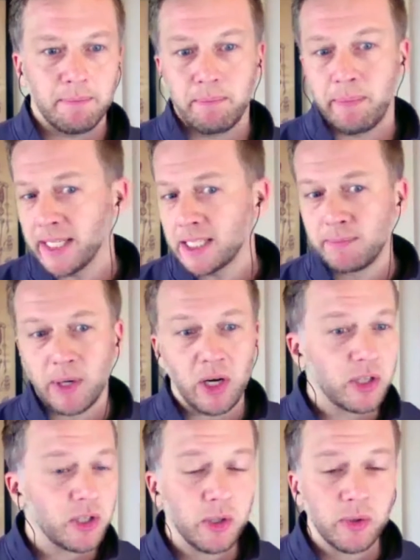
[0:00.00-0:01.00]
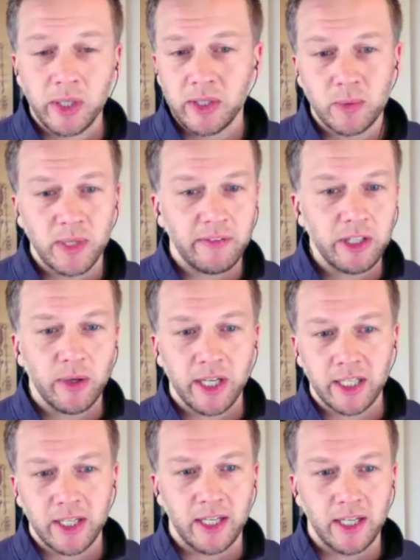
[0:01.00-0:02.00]
baseball gurus, whatever you want
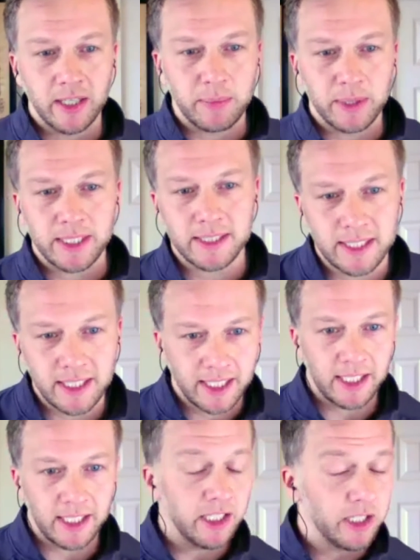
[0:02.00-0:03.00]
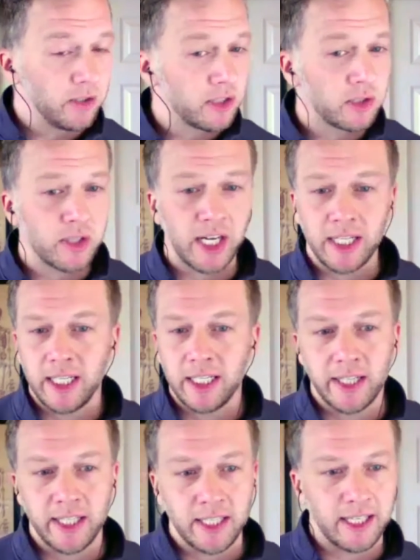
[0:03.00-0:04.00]
to call it. But this guy, he uses dry
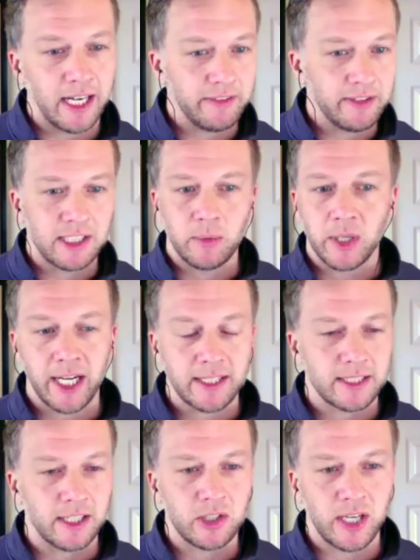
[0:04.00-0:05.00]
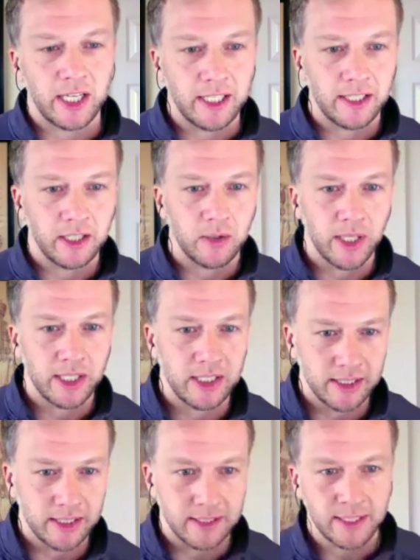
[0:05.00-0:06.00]
needling, and obviously we'll ask our dry needling
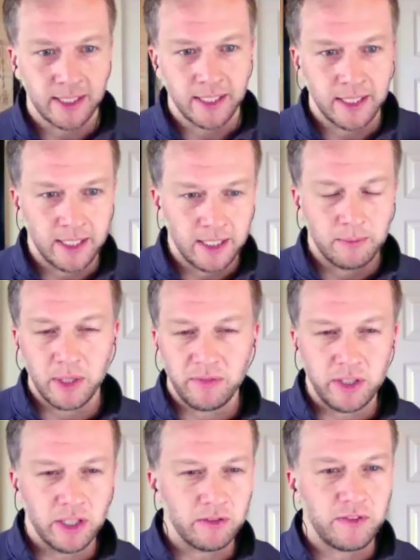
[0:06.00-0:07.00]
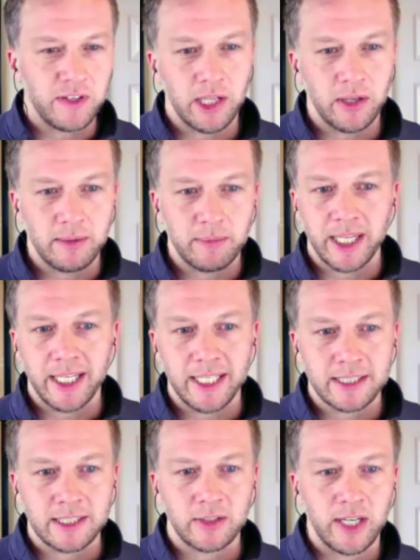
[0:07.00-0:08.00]
questions. But if you don't follow him on
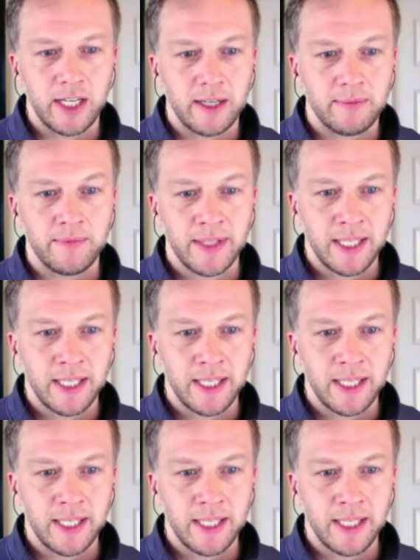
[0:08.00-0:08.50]
Instagram,